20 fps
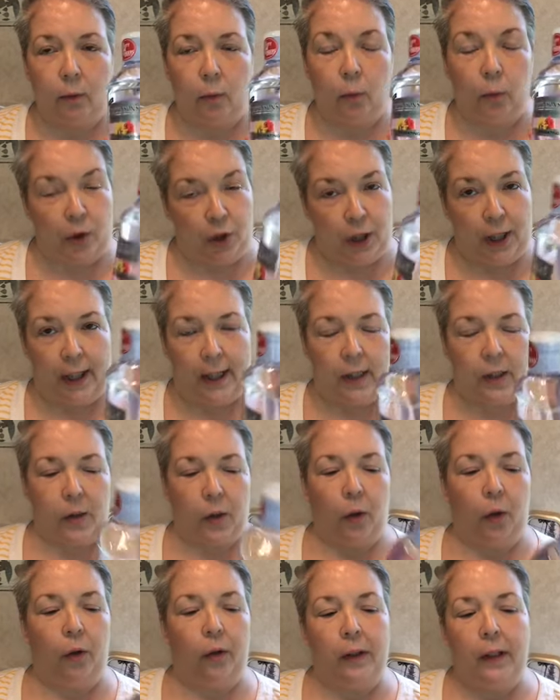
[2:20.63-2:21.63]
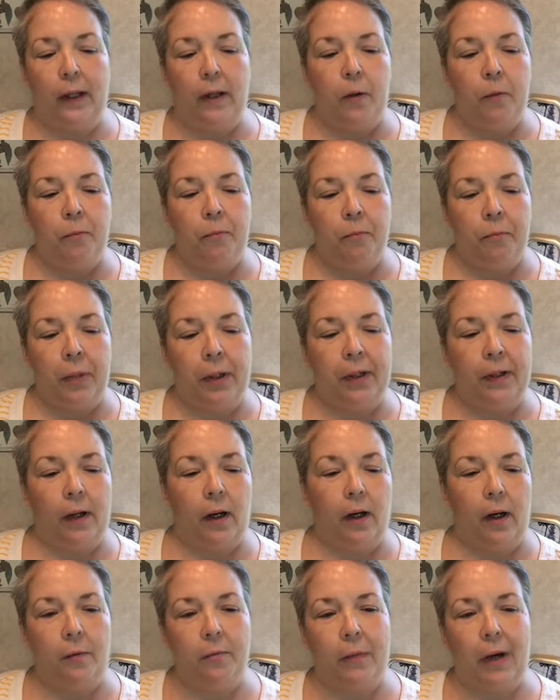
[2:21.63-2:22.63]
Witch Hazel. But
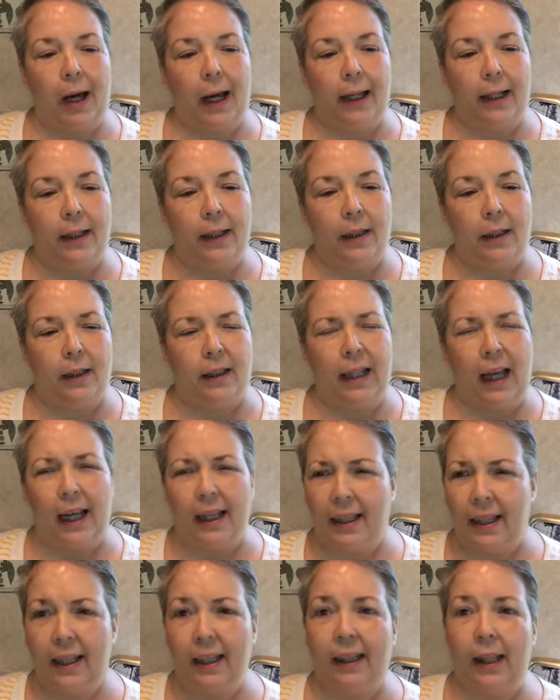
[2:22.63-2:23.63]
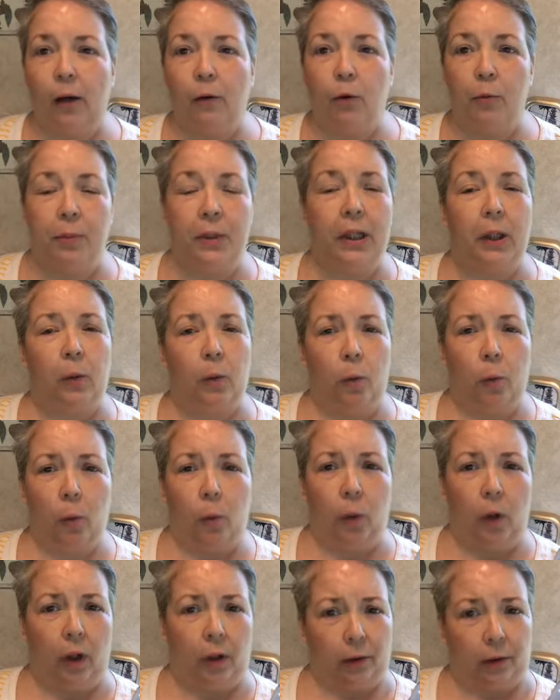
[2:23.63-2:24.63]
I think that would be
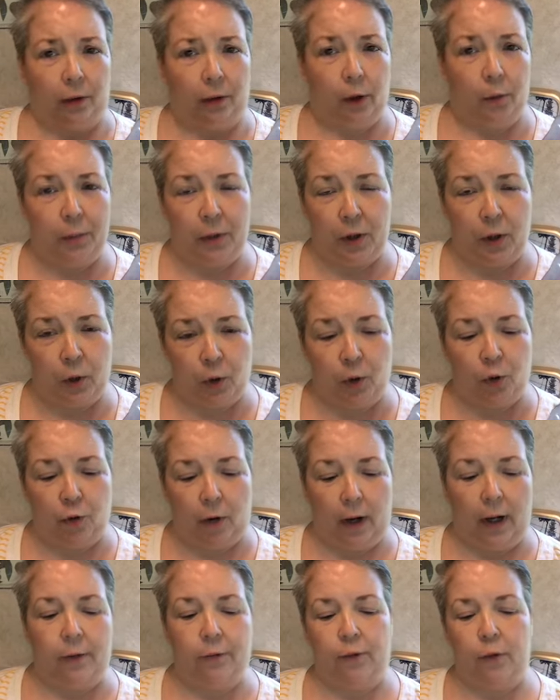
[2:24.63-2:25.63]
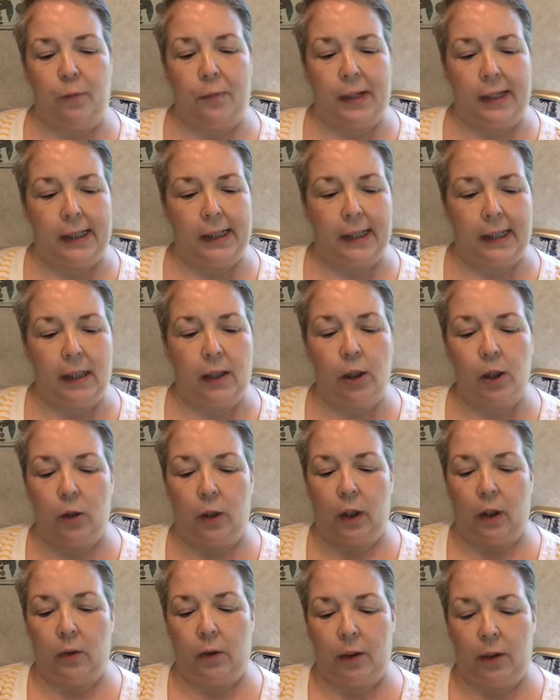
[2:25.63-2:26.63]
a little bit too drying for my skin, so
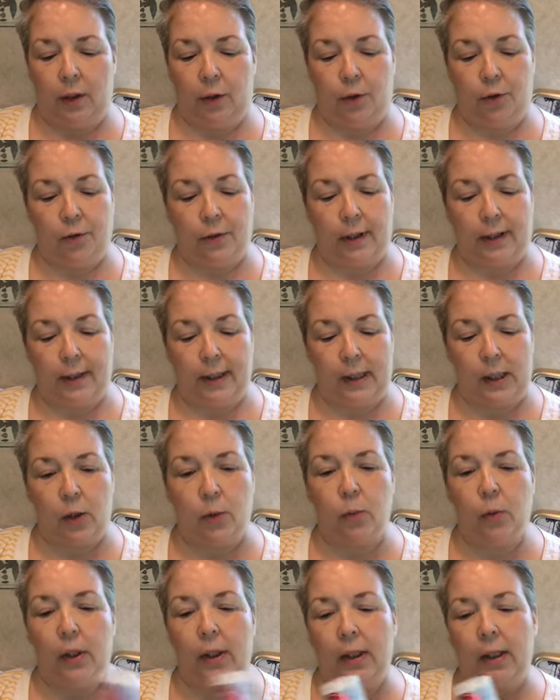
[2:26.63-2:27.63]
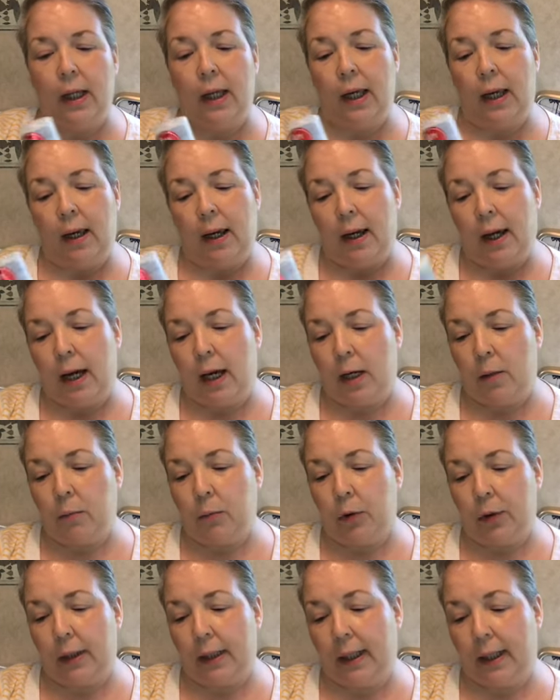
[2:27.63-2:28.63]
I wanted to try this one. And I'm
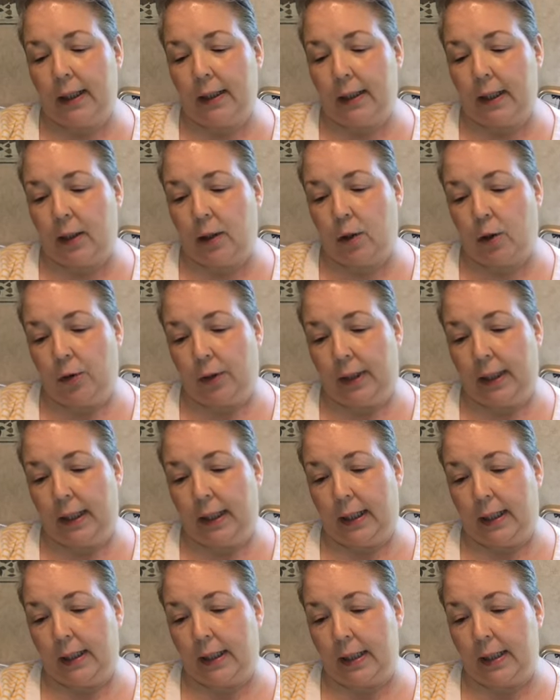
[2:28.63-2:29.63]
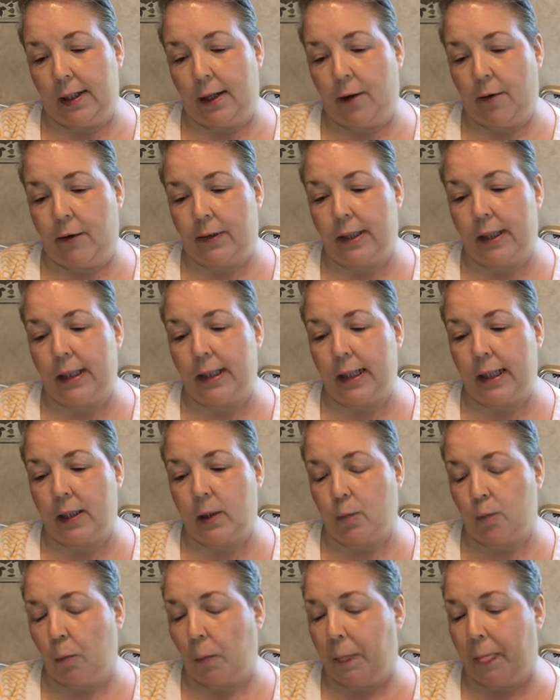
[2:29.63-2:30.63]
looking at the ingredients in here, and it
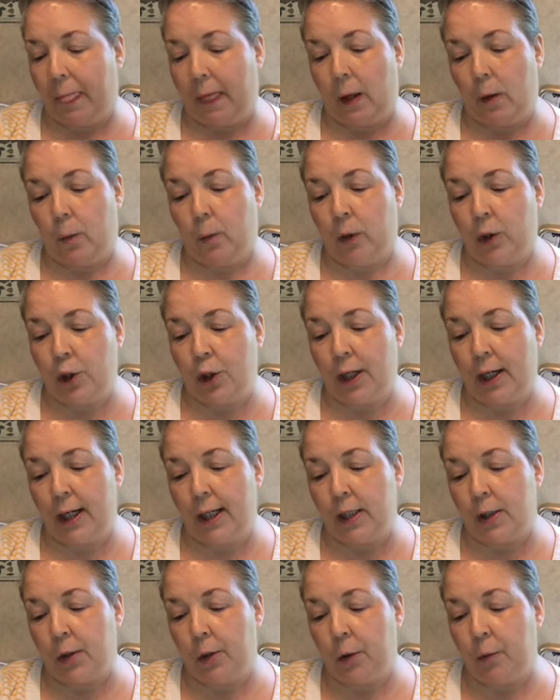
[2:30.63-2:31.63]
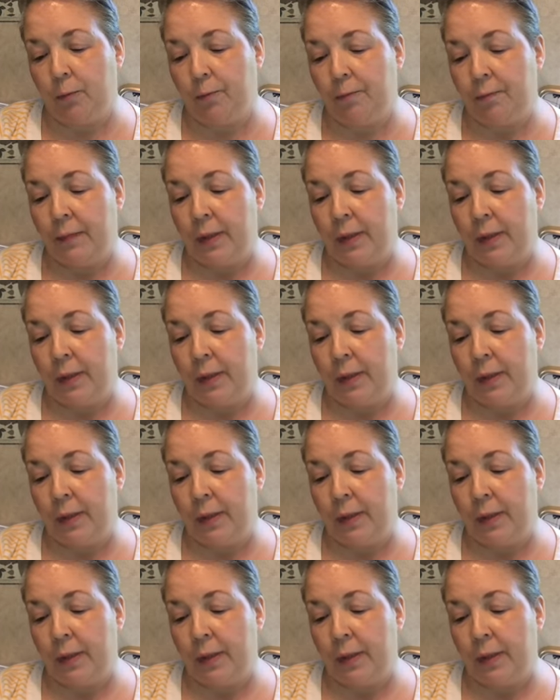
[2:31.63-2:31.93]
says witch hazel